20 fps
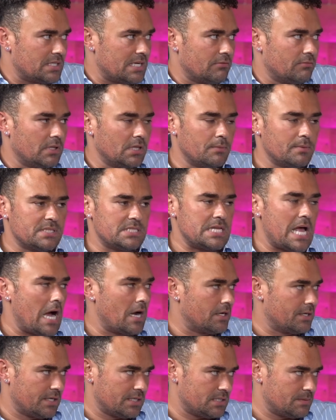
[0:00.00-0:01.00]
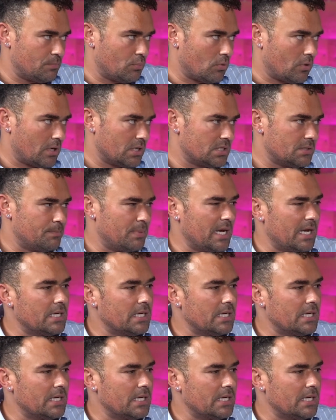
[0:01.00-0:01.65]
I really was not good at sports. But